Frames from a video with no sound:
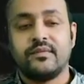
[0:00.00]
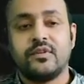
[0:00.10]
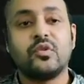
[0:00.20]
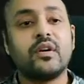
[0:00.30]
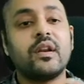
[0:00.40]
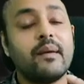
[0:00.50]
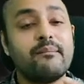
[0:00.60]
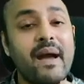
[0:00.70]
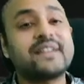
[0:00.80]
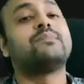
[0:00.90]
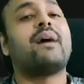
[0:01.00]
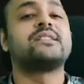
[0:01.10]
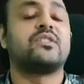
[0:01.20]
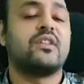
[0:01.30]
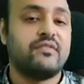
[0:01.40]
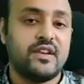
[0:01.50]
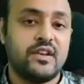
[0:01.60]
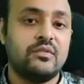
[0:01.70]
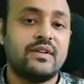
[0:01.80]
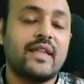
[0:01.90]
to maximize your
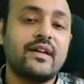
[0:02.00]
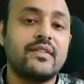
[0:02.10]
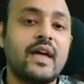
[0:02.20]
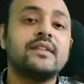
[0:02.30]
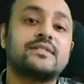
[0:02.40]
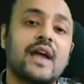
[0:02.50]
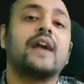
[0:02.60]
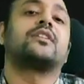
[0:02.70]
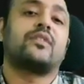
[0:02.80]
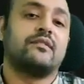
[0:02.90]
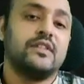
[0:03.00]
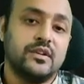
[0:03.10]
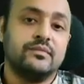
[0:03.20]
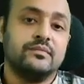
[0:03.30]
revenue rather than start your revenue.